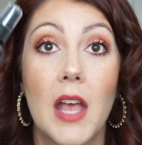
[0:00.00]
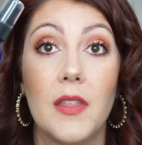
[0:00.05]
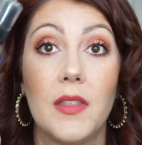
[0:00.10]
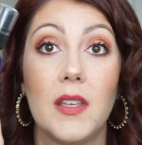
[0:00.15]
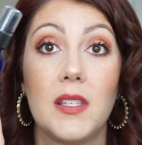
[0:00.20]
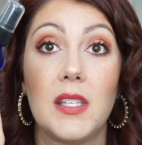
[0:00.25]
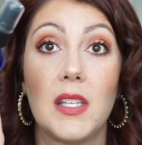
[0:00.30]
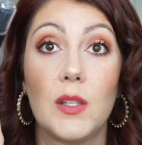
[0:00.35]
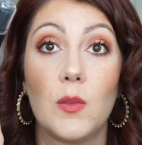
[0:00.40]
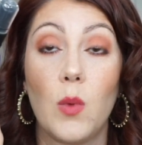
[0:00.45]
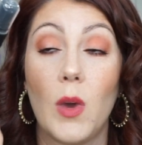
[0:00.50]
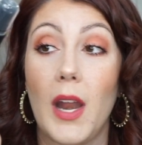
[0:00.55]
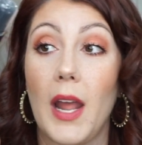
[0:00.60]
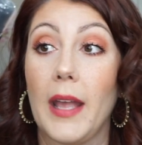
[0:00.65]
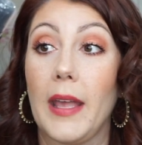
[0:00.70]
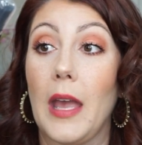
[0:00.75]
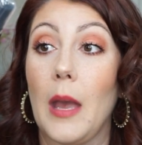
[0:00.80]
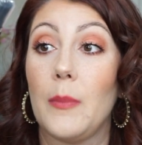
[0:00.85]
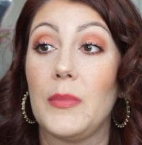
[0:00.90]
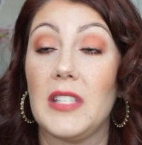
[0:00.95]
This is what I
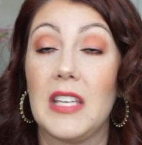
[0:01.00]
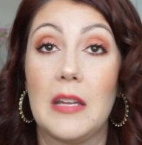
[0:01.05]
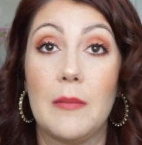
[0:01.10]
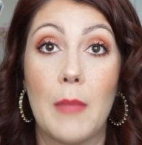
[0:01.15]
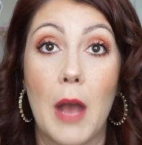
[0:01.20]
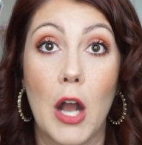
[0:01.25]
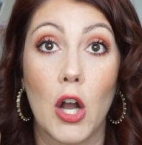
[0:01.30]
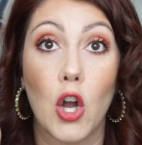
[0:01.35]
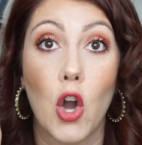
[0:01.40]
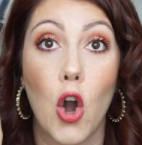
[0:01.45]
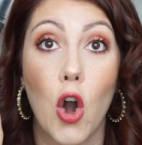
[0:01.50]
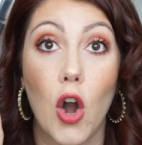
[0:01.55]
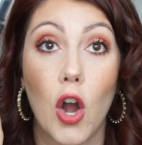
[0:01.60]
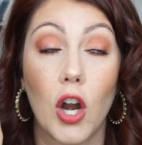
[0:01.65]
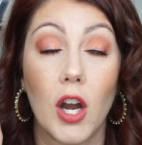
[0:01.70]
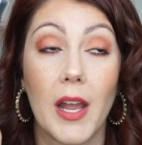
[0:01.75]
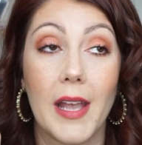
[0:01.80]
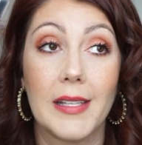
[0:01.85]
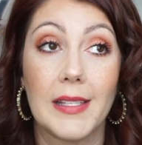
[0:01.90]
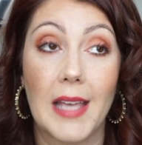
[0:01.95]
kept in my
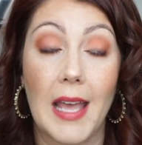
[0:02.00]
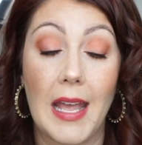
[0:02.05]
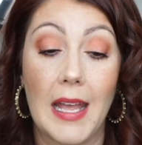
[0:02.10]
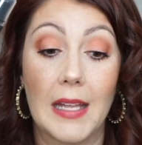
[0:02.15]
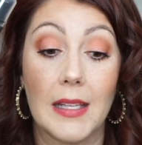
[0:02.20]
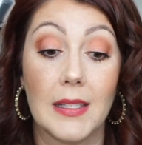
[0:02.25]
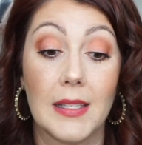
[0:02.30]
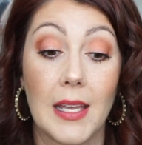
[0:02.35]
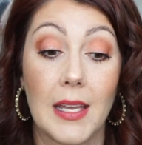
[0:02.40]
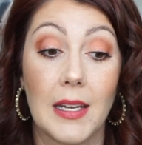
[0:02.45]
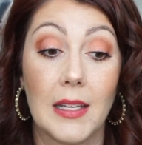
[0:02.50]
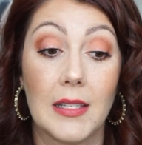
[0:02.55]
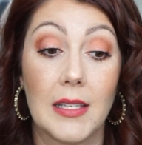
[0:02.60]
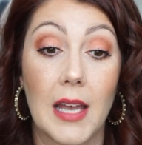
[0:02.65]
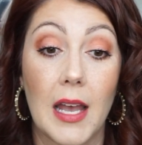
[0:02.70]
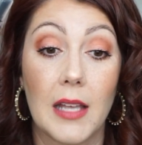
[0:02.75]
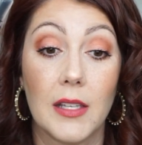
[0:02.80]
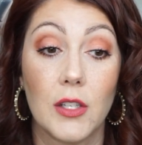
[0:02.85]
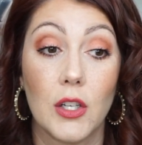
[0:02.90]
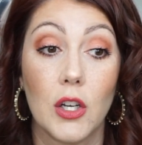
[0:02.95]
car as a hand
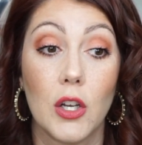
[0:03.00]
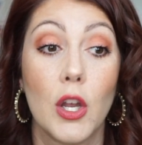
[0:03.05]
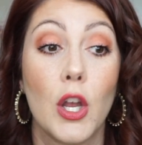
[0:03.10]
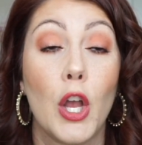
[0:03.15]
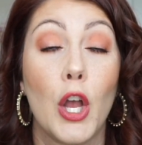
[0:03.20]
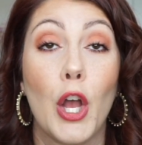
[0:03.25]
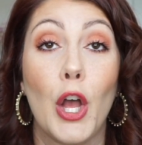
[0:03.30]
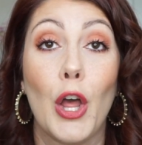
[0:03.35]
sanitizer